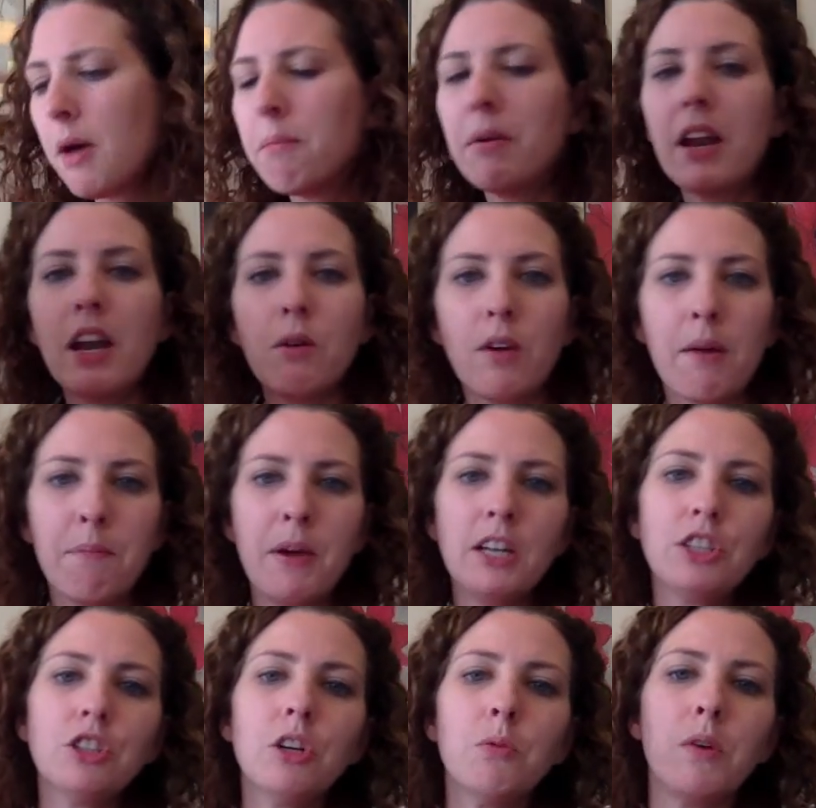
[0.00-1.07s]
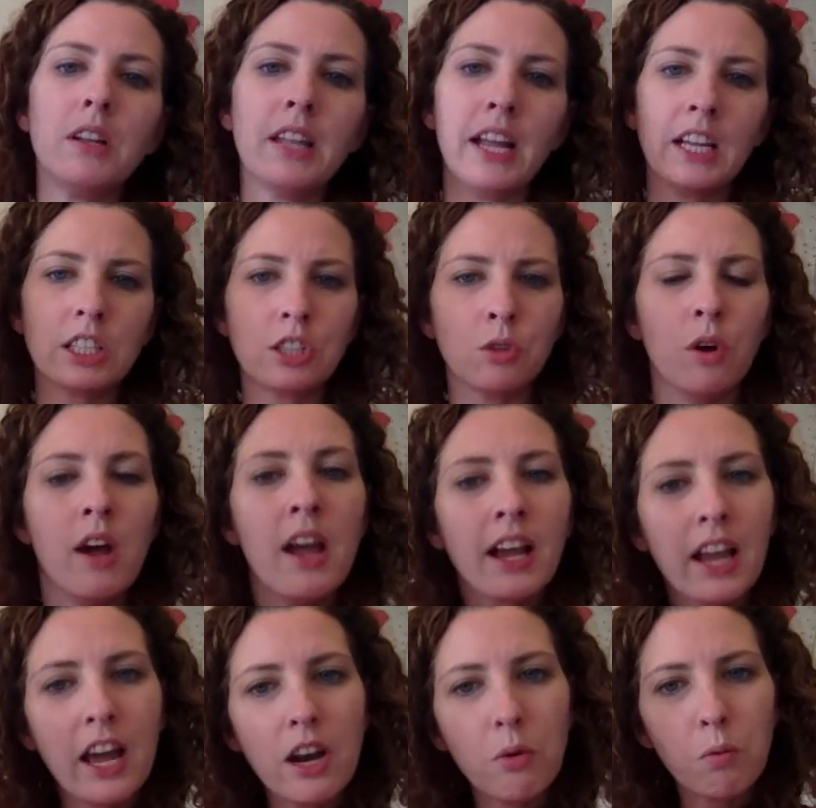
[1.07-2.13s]
But anyway, picture a one-legged stool.
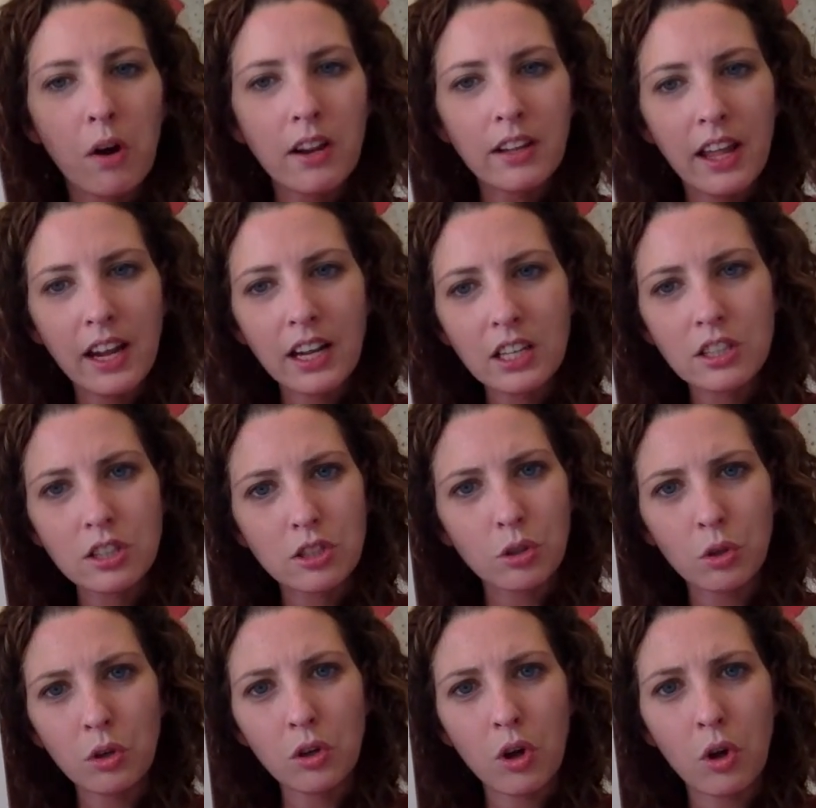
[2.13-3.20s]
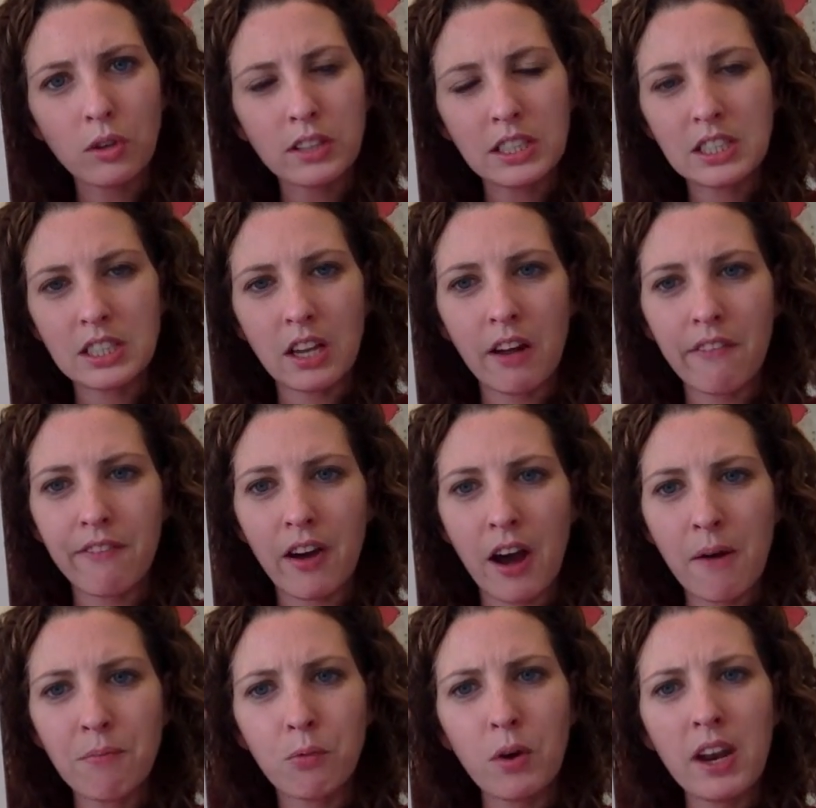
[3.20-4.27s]
Can a one-legged stool hold itself
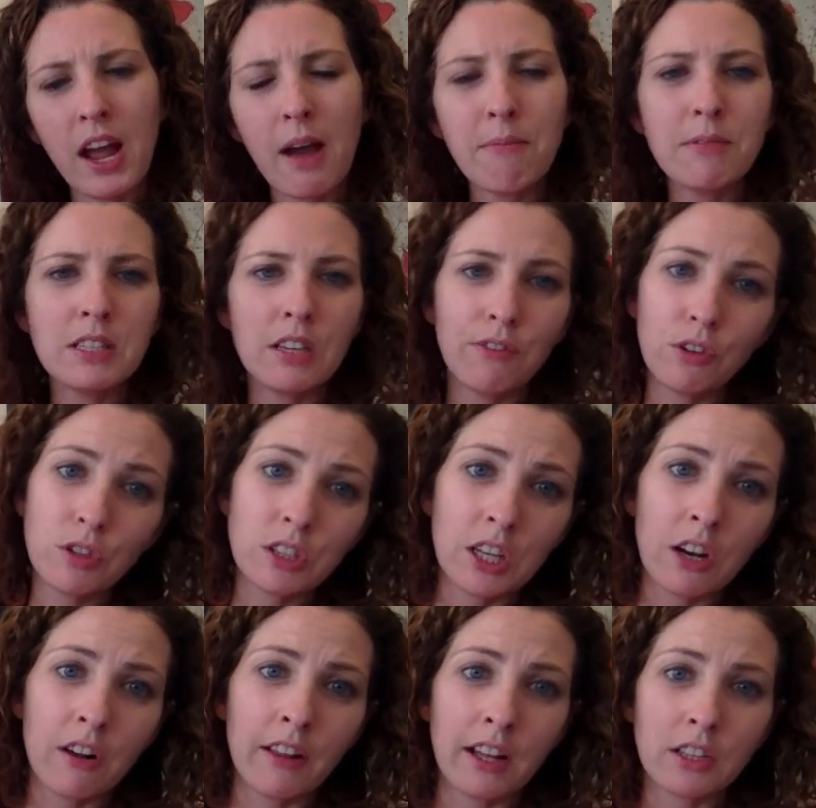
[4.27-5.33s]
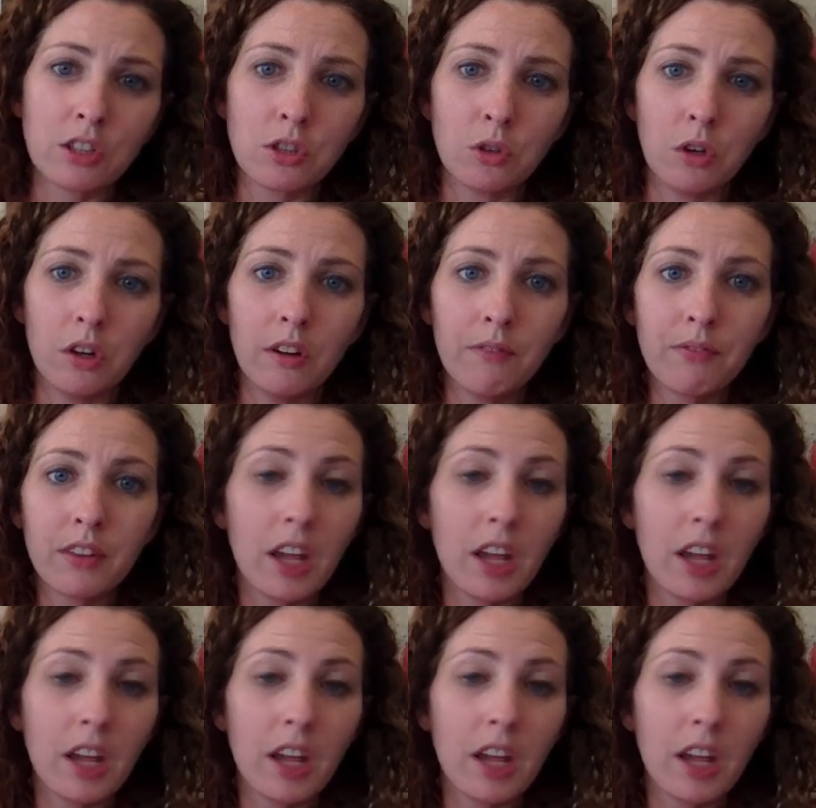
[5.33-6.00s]
up? What happens if you sit on that stool?